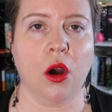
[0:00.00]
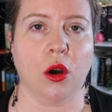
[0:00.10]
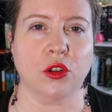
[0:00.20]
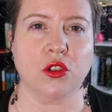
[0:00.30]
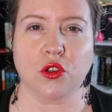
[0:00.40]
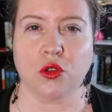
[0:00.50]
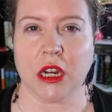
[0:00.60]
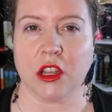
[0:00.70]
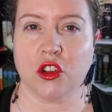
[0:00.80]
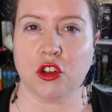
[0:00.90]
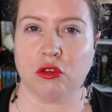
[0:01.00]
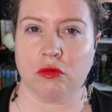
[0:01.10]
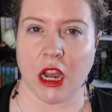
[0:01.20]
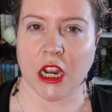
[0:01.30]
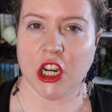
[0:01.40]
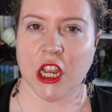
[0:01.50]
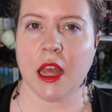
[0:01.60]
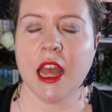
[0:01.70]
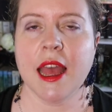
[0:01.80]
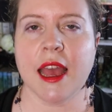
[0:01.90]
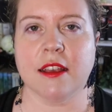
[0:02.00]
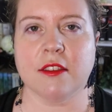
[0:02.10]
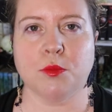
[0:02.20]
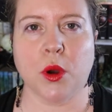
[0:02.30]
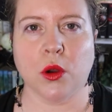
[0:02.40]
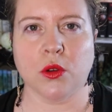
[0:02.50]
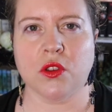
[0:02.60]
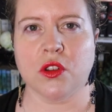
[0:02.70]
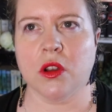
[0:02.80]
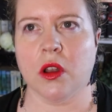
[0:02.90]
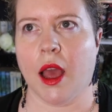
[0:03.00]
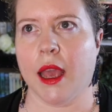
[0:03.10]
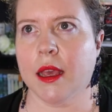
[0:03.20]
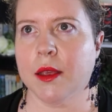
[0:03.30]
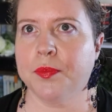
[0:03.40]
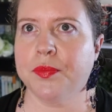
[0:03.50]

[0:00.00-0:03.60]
on story structure as opposed to like